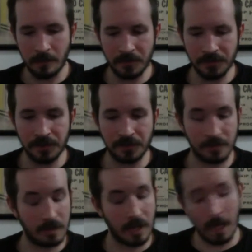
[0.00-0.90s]
This
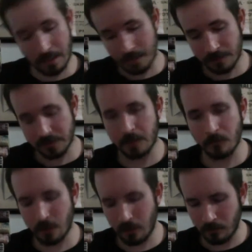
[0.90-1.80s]
is not in the
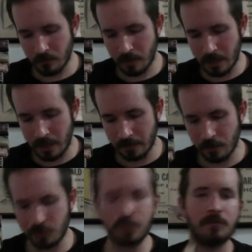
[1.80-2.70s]
same realm.
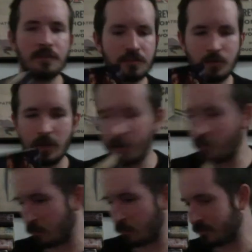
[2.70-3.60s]
This is
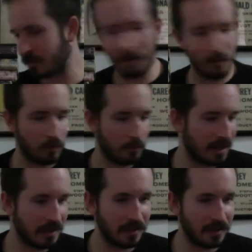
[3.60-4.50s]
Crying Corpse. I don't know where
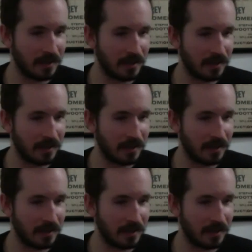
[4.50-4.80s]
Man-Eaters is.